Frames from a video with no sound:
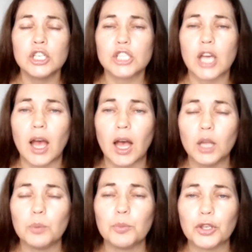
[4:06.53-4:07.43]
to
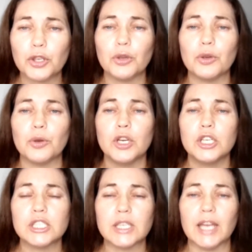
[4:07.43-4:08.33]
help you
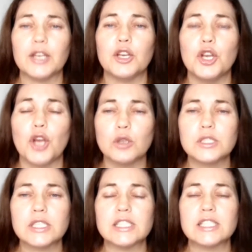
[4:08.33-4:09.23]
to get
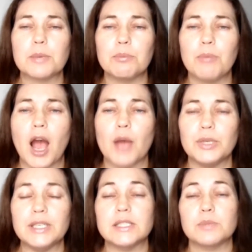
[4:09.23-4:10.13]
noticed by
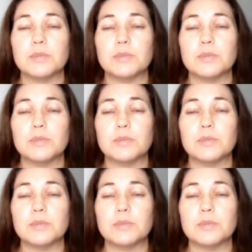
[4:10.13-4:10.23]
readers,